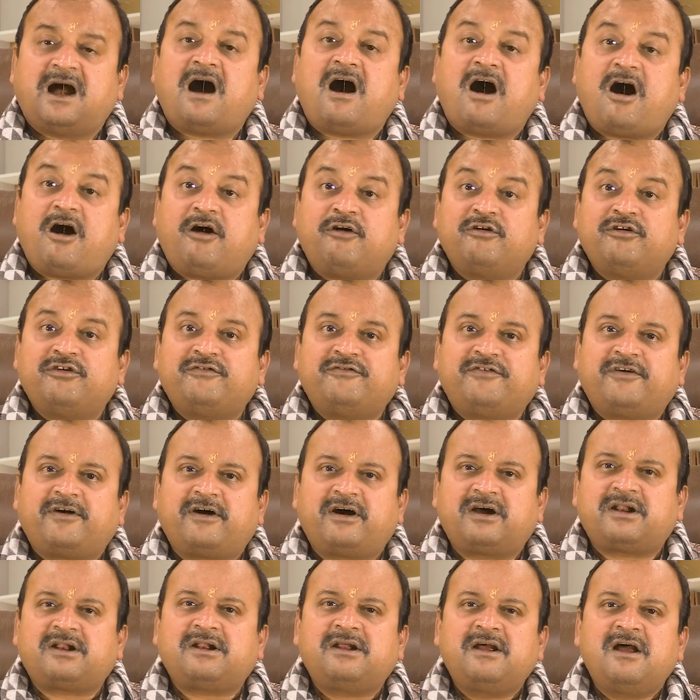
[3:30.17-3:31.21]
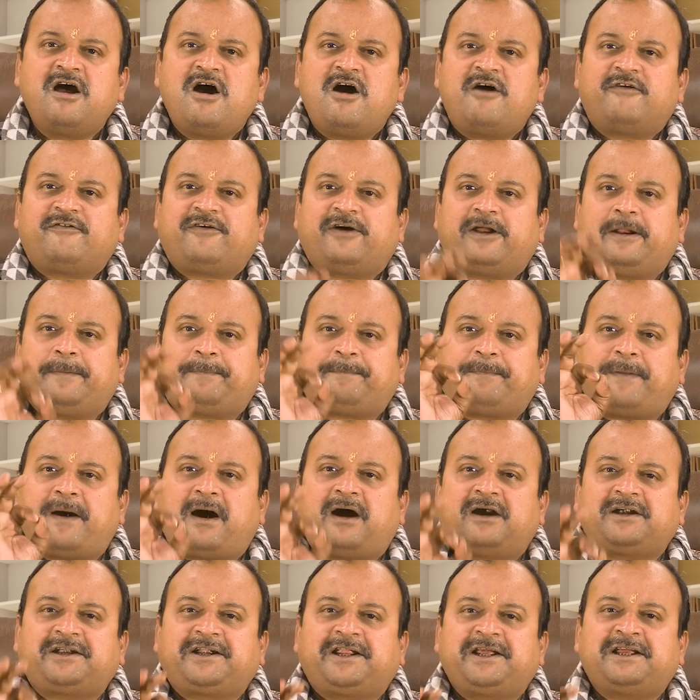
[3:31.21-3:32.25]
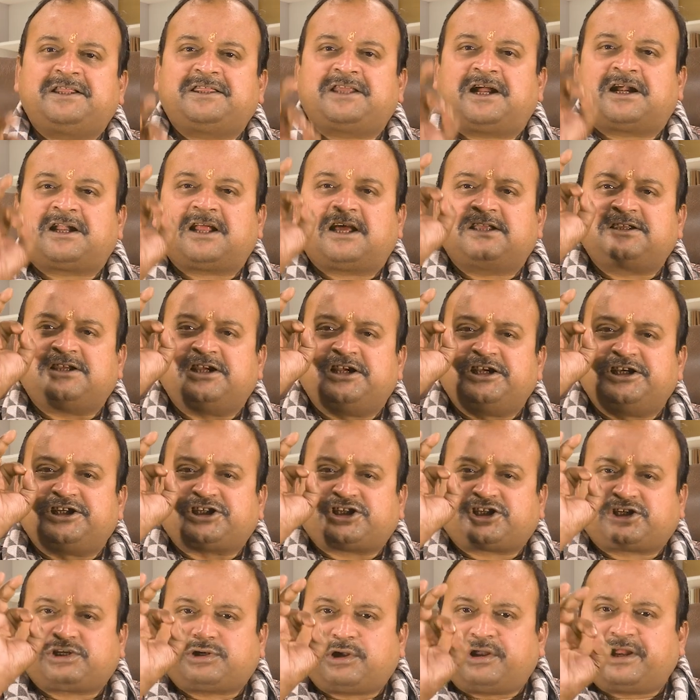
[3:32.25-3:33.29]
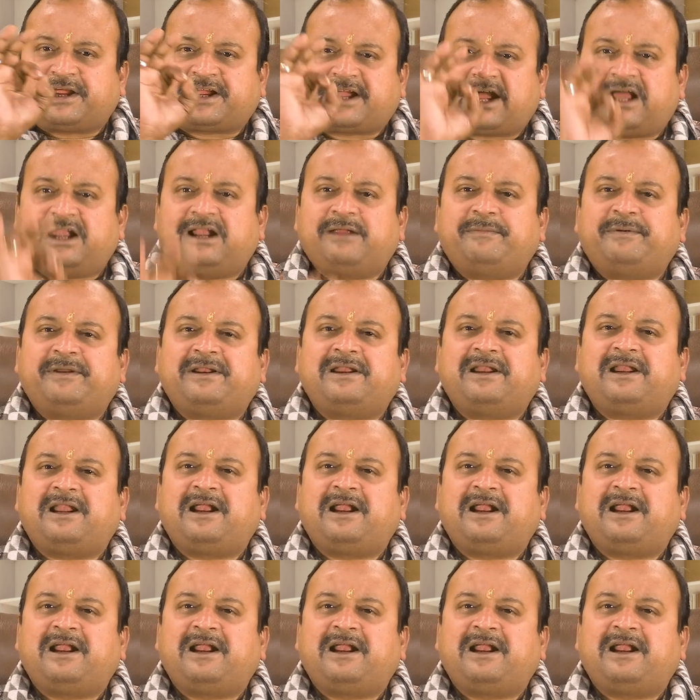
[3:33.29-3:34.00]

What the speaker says: However, for a party that has historically been